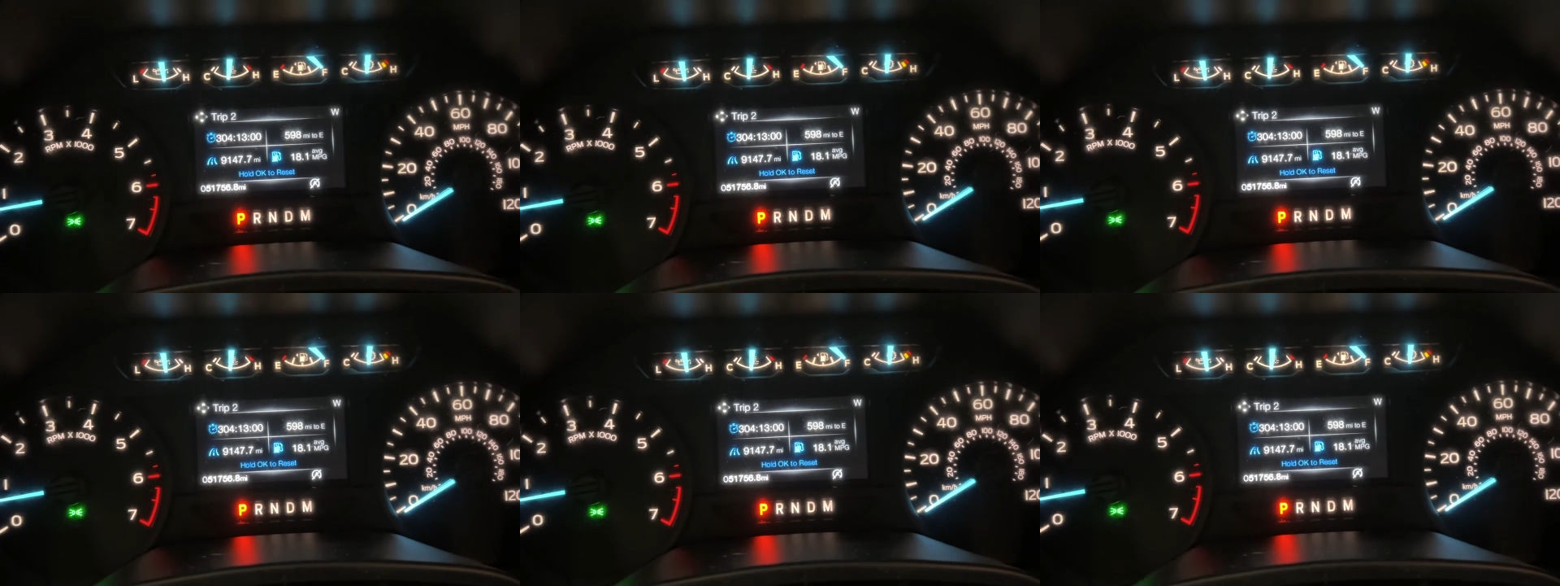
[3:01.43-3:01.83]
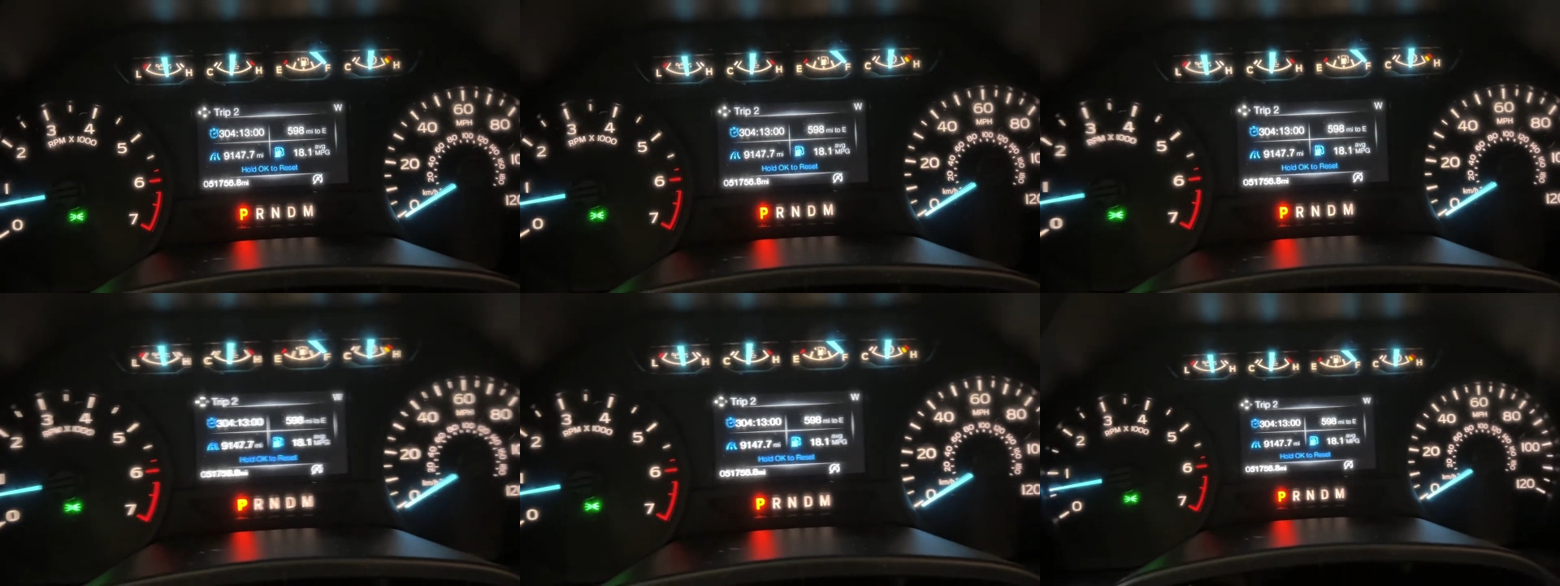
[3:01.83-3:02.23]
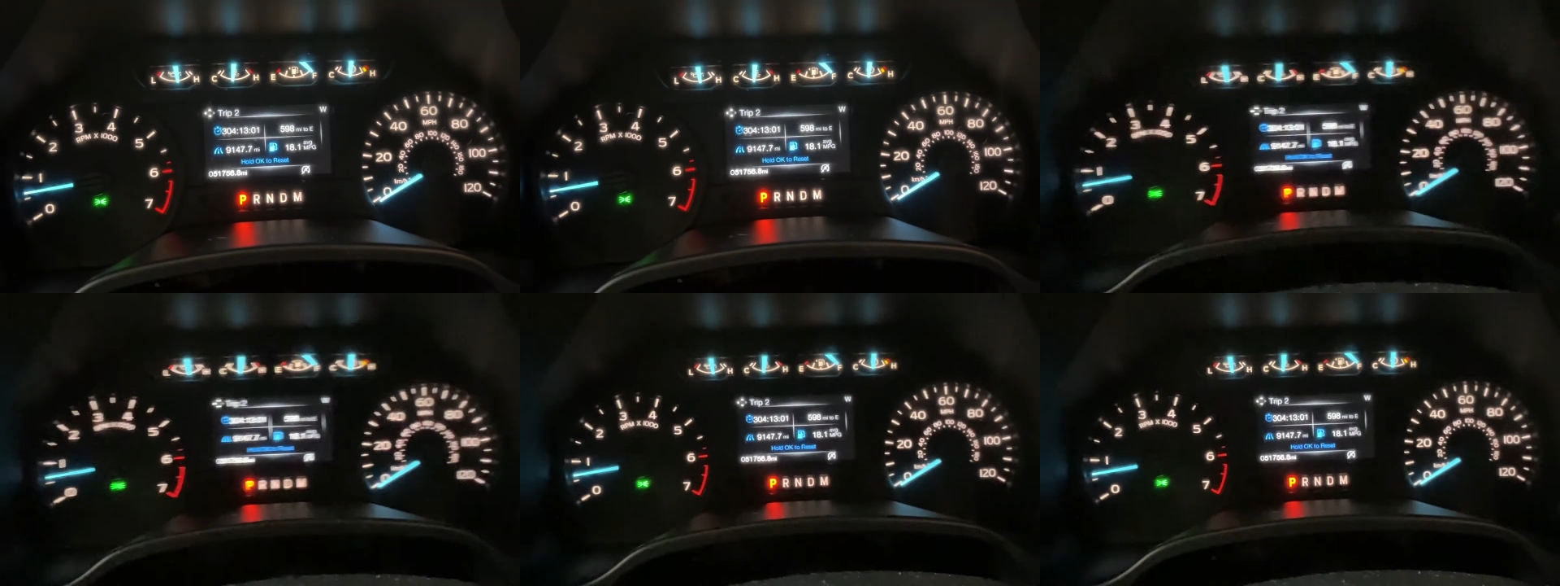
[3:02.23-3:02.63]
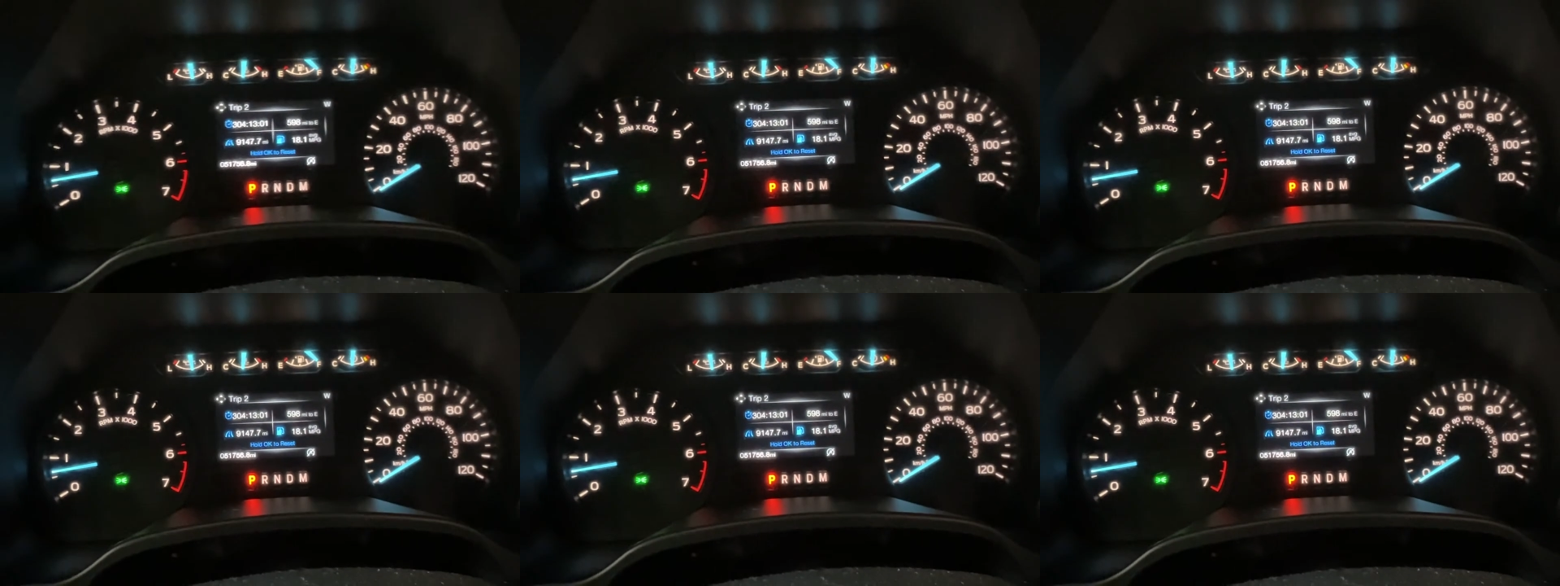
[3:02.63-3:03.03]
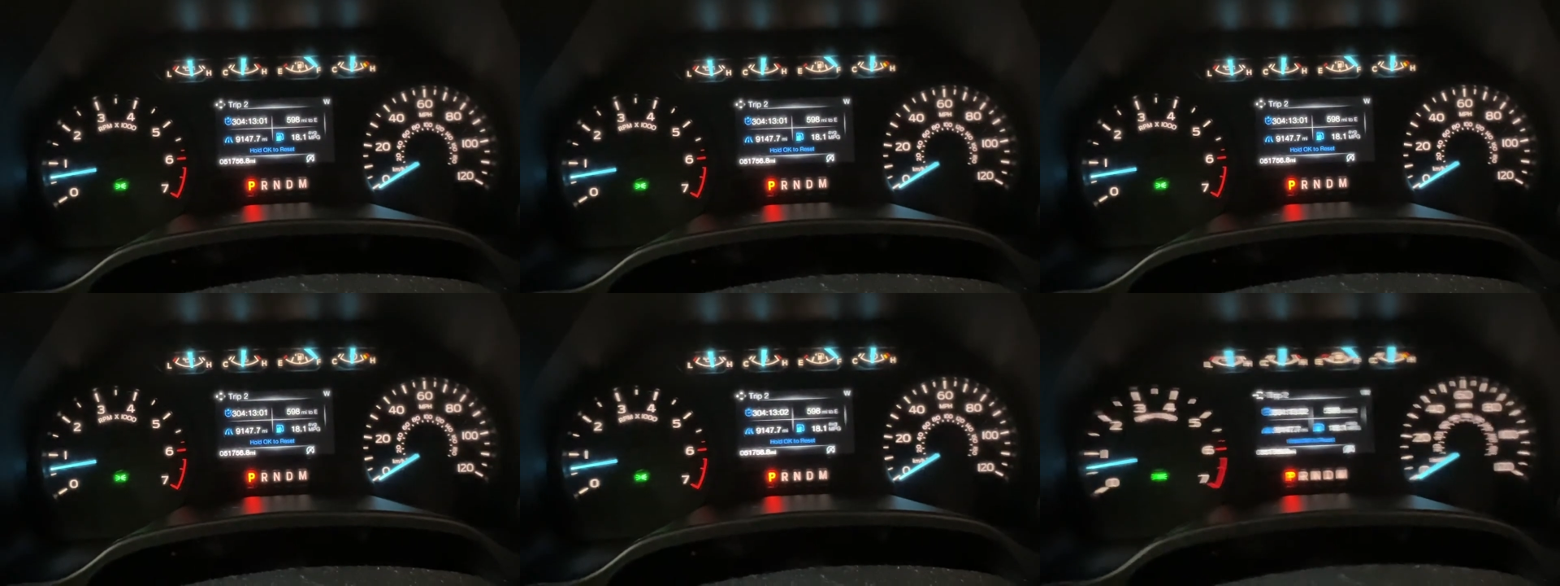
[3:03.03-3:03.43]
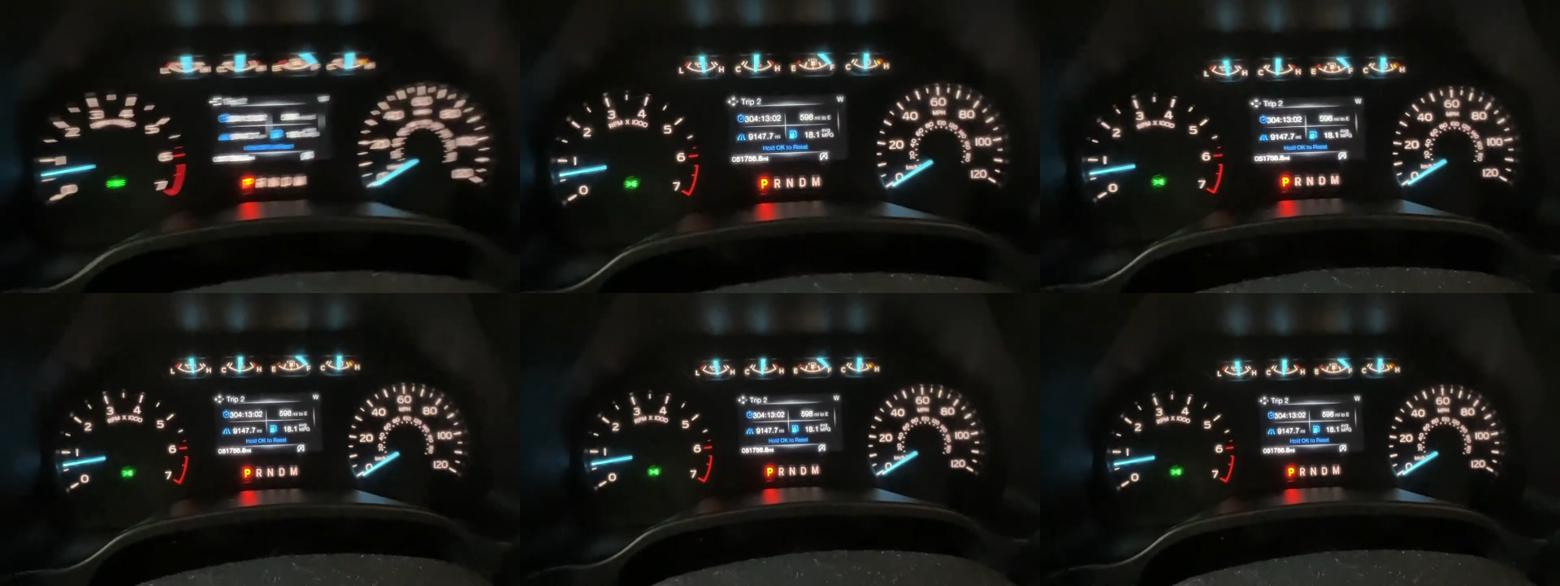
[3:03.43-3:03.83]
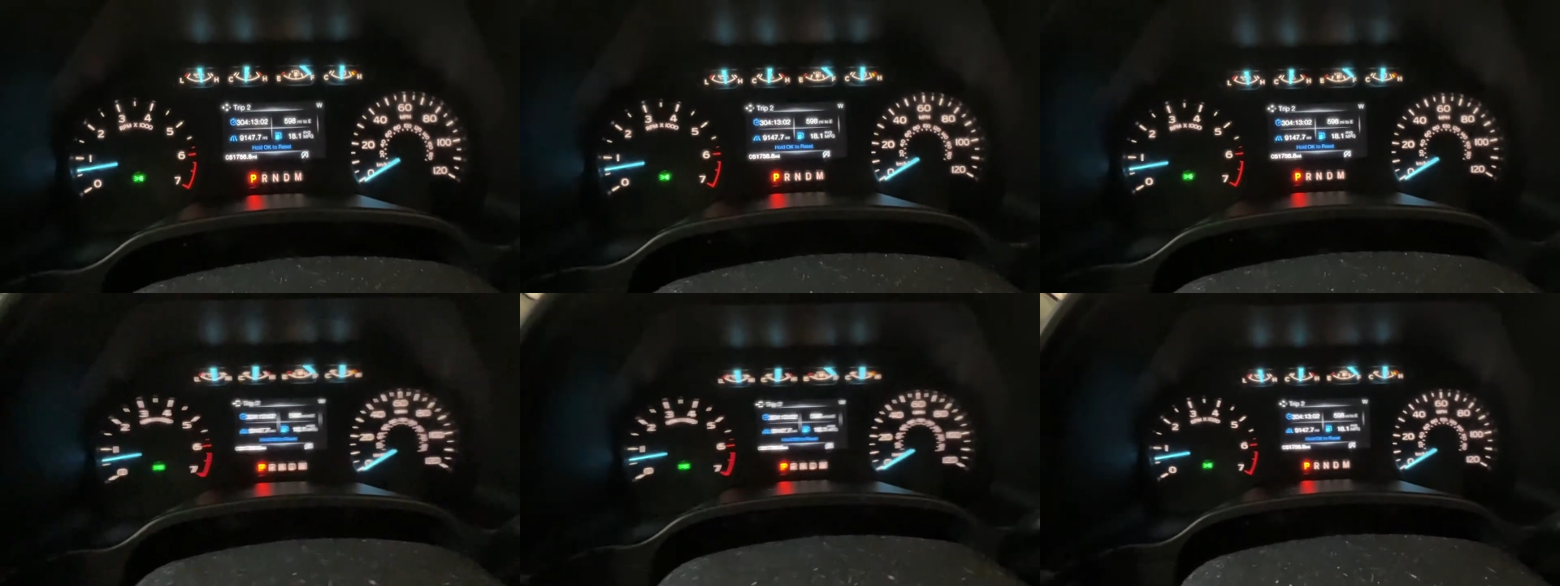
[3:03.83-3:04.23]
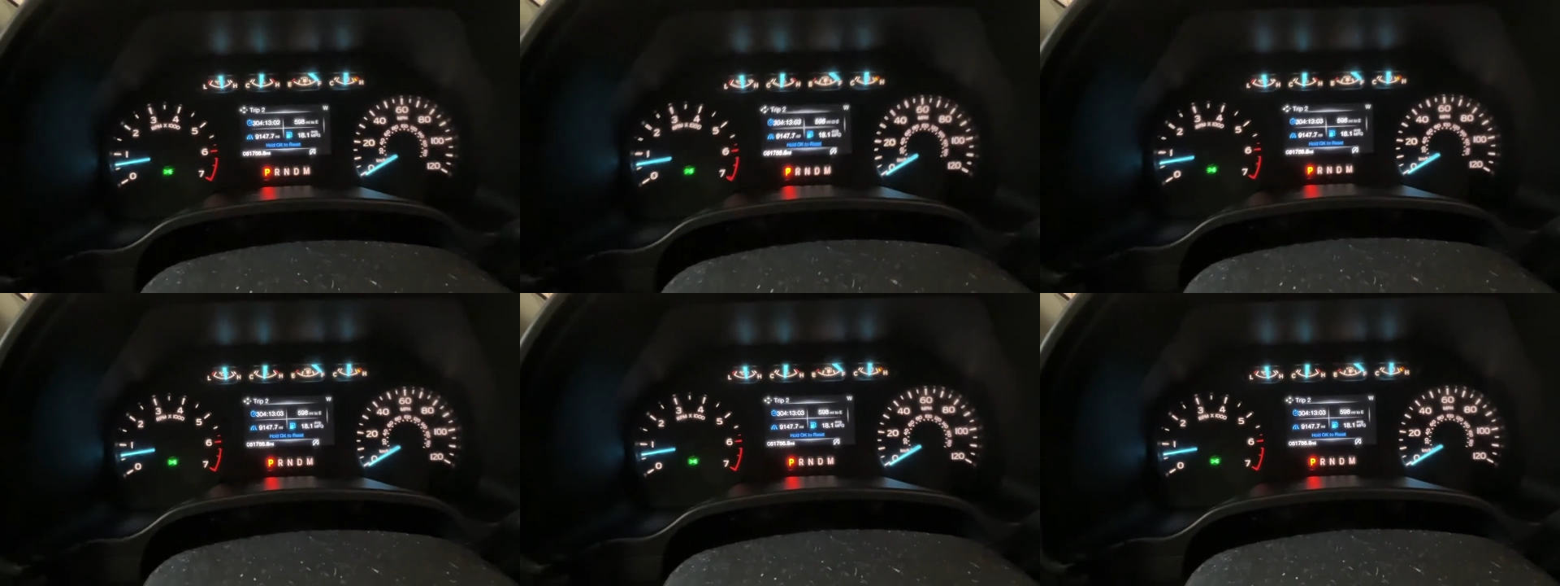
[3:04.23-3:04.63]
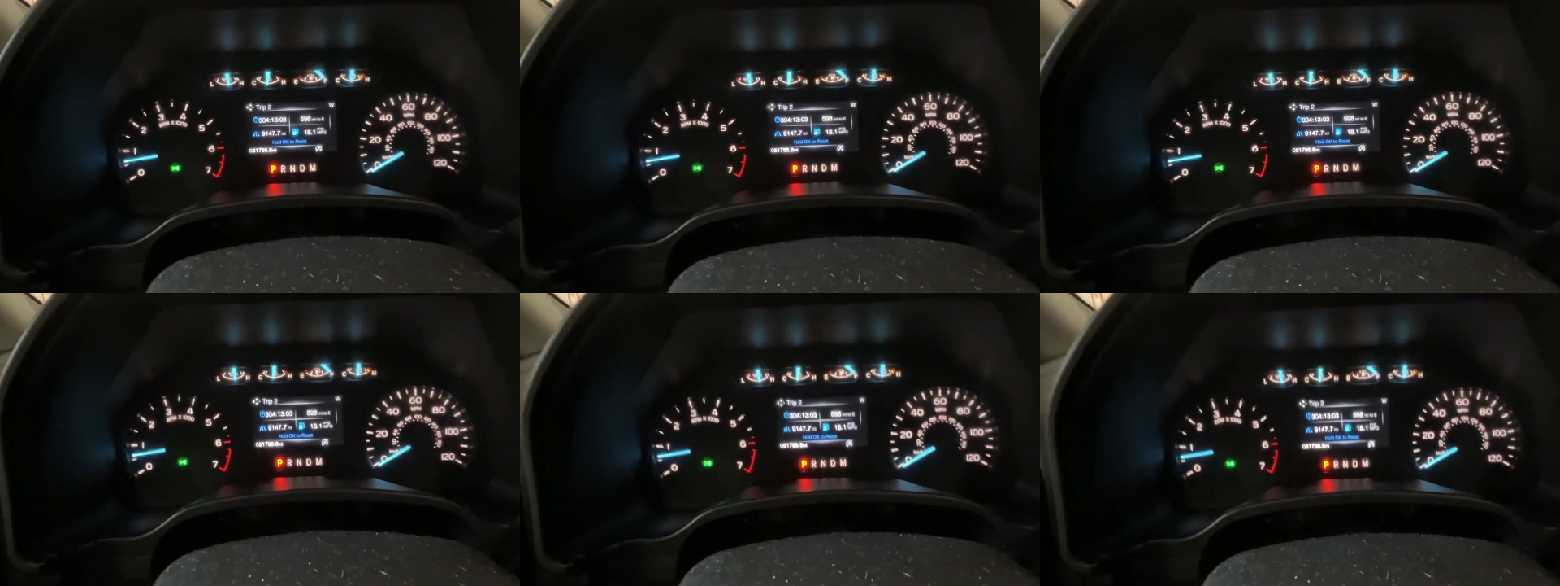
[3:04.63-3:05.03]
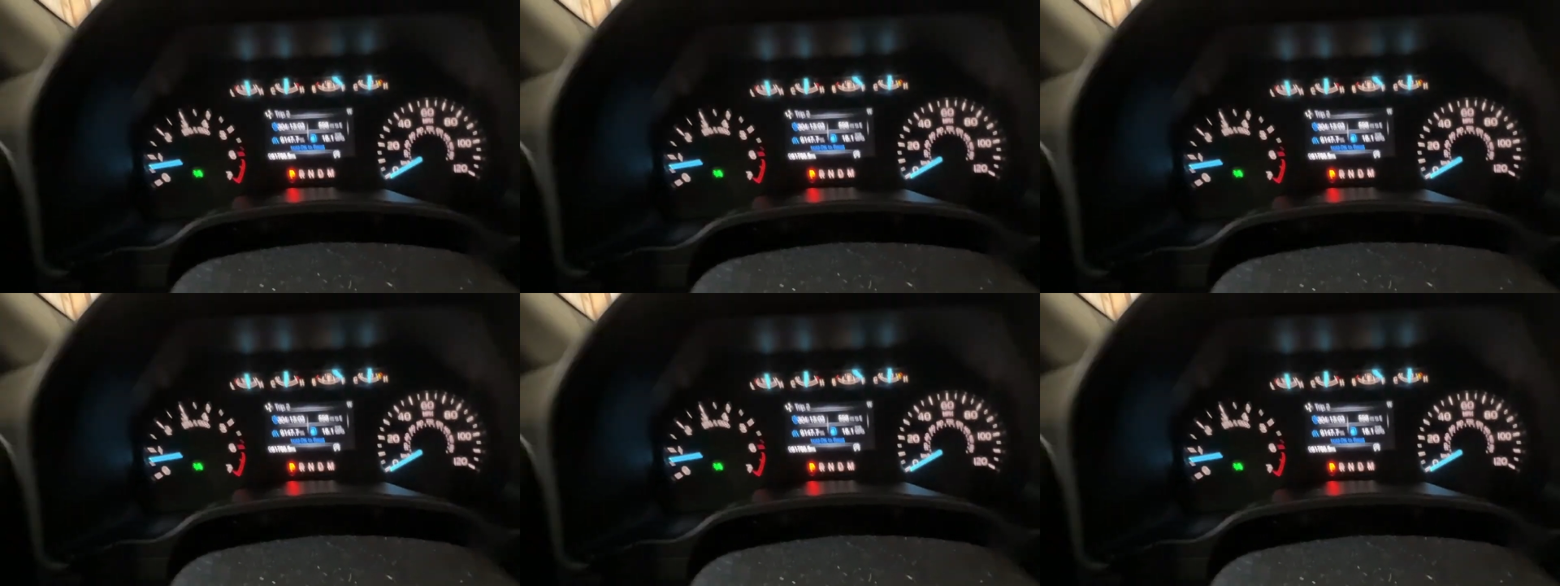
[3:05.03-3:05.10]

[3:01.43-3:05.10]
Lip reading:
(no speaker visible)